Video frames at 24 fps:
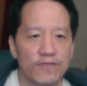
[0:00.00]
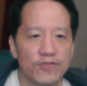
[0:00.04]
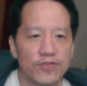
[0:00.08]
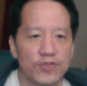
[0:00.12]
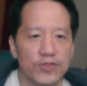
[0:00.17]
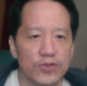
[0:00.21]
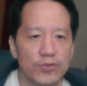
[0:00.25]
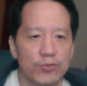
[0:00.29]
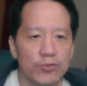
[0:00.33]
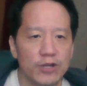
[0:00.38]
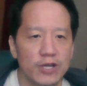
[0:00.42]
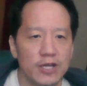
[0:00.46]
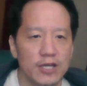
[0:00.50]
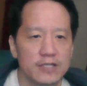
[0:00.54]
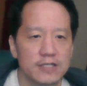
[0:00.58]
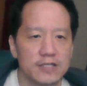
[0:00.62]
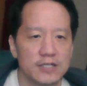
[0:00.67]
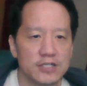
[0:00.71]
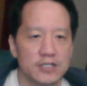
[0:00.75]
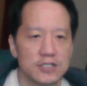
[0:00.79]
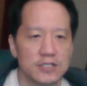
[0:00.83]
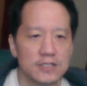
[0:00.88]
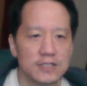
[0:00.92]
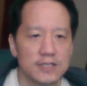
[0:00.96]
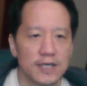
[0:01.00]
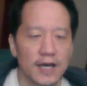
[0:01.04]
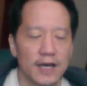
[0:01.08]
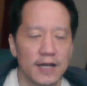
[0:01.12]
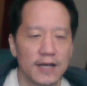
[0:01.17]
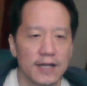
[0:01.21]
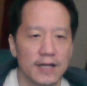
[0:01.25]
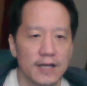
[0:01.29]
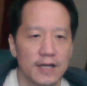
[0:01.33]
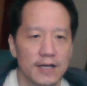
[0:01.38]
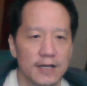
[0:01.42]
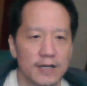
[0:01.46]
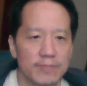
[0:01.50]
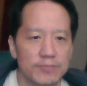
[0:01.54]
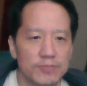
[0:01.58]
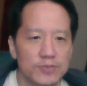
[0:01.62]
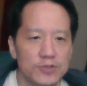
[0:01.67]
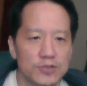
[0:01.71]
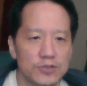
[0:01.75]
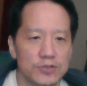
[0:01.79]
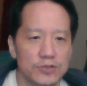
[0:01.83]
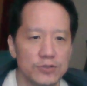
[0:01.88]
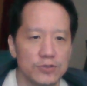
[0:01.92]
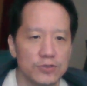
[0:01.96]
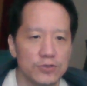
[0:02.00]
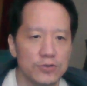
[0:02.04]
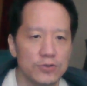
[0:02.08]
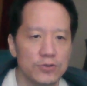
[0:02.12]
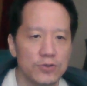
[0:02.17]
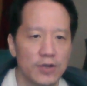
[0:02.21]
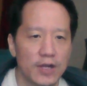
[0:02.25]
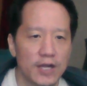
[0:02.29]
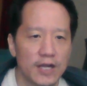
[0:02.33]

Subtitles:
3 digits adding up to,